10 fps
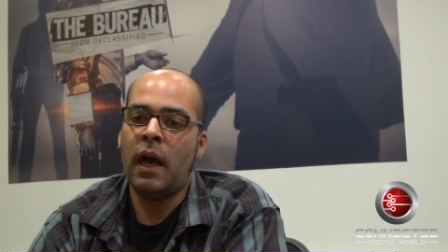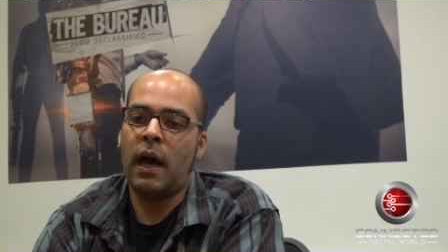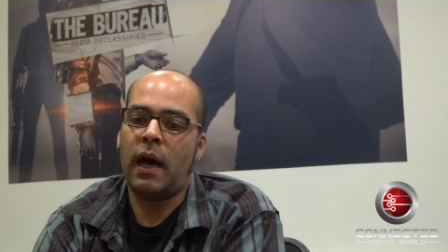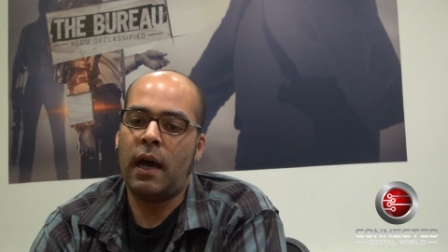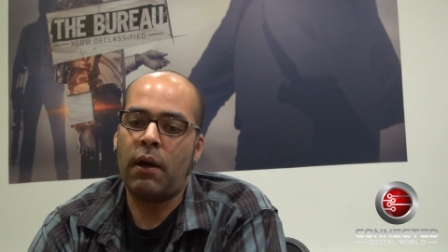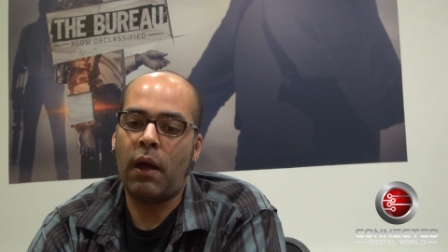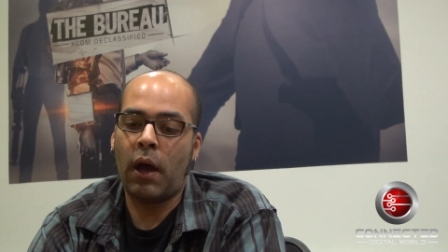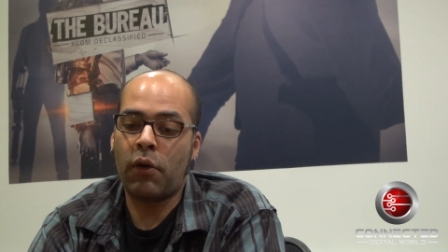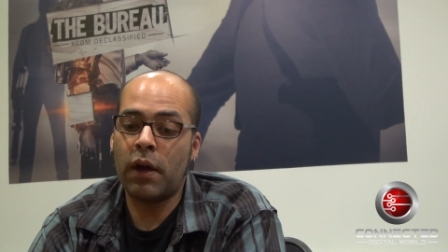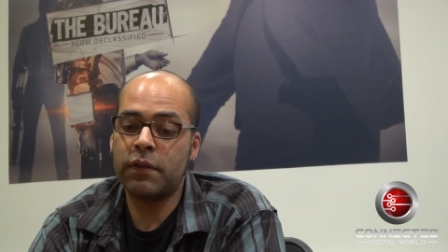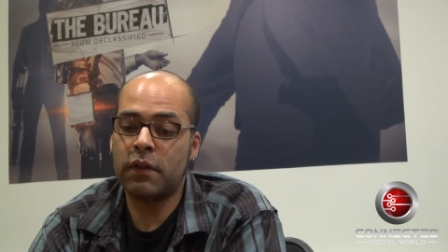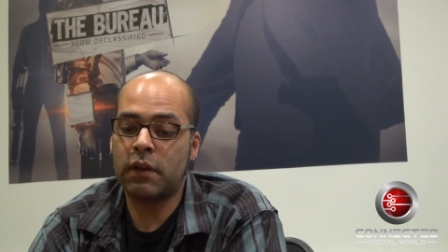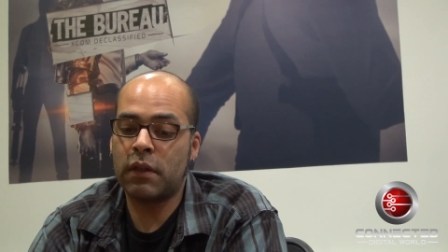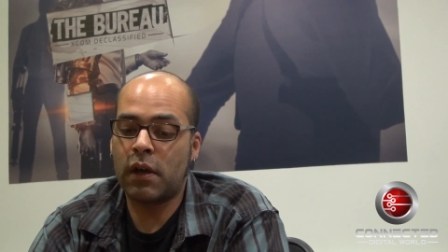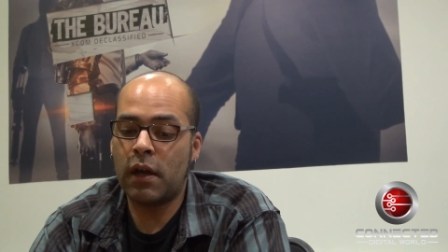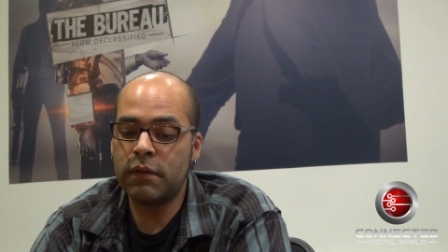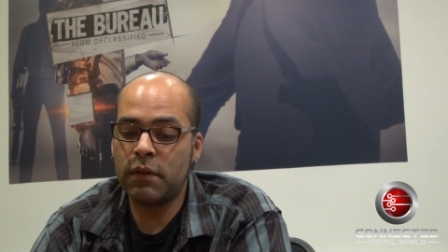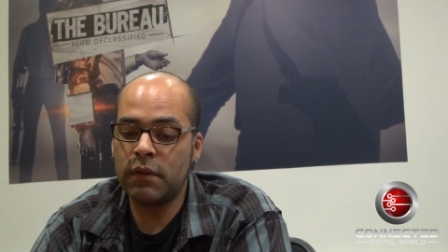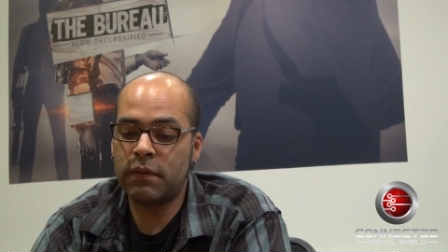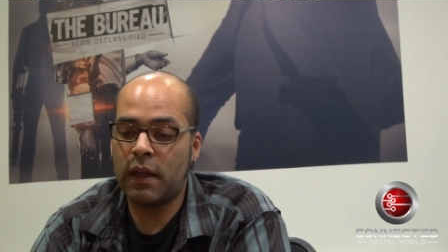Across the
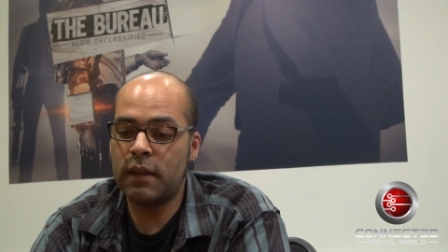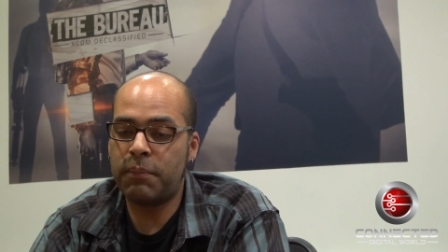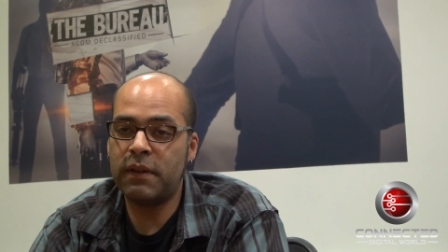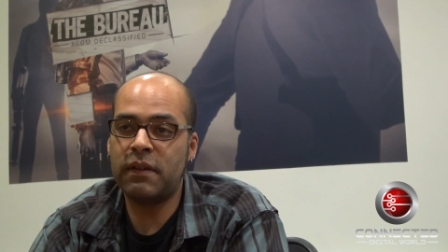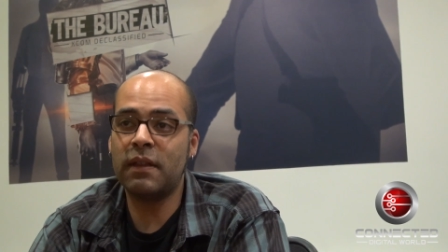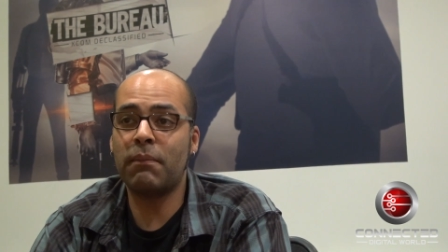consoles and the PC,